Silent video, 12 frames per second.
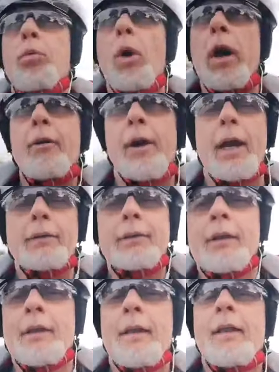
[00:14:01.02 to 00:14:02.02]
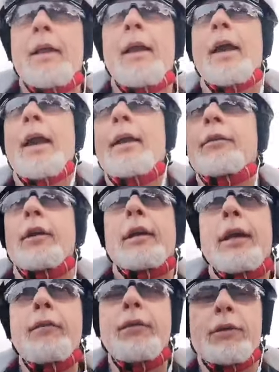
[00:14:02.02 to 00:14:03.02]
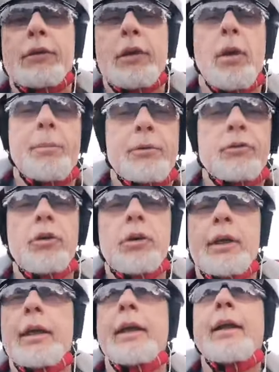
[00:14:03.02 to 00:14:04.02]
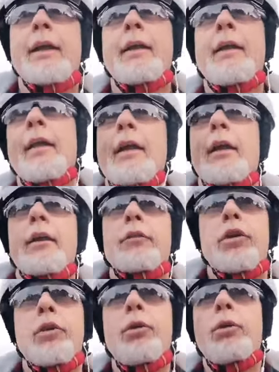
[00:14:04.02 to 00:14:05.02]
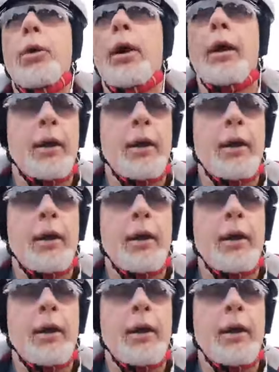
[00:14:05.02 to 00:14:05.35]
we're at and to give us the opportunity to